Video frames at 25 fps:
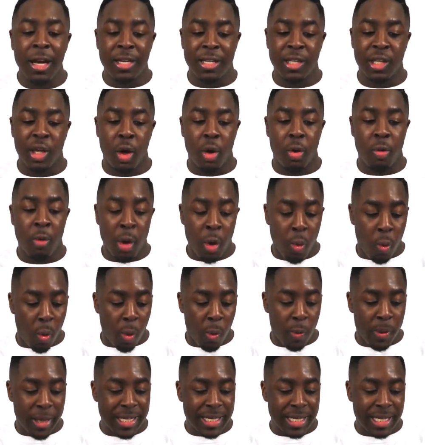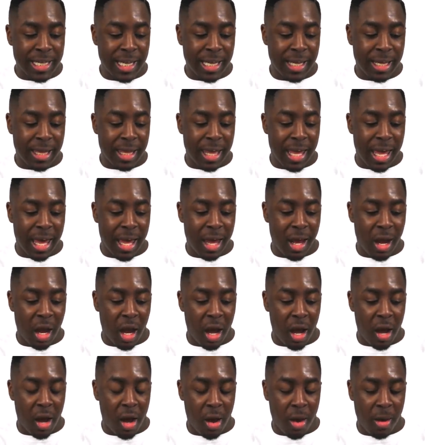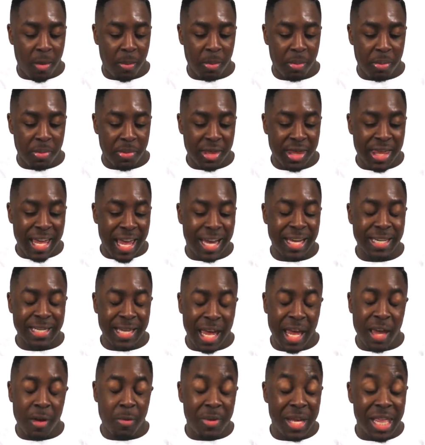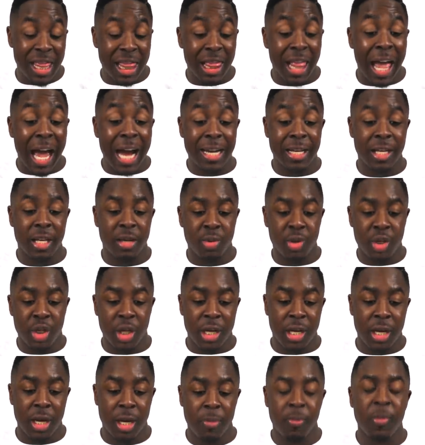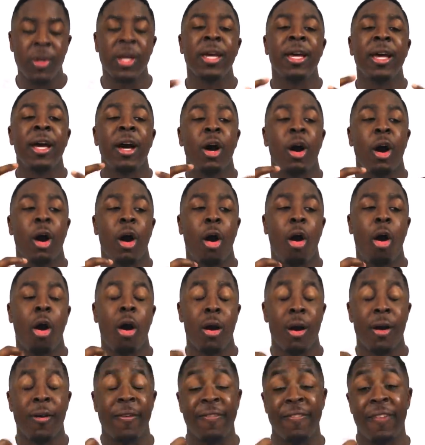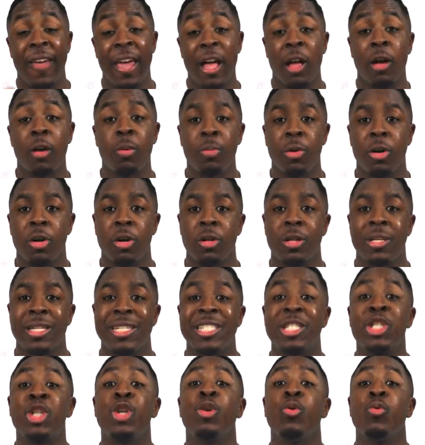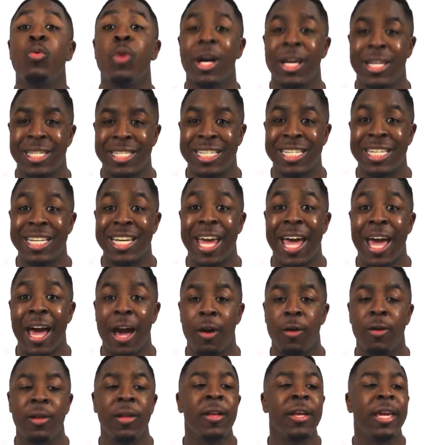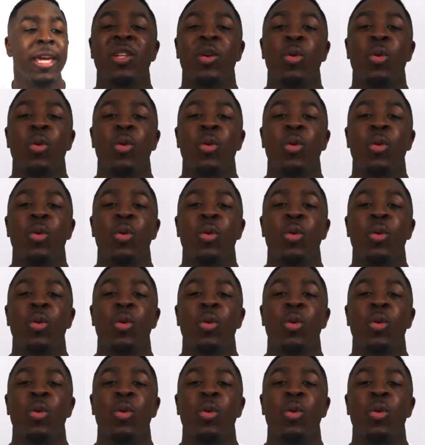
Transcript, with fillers: So when we see that um, things that have been locked up, shut up, are available to us now.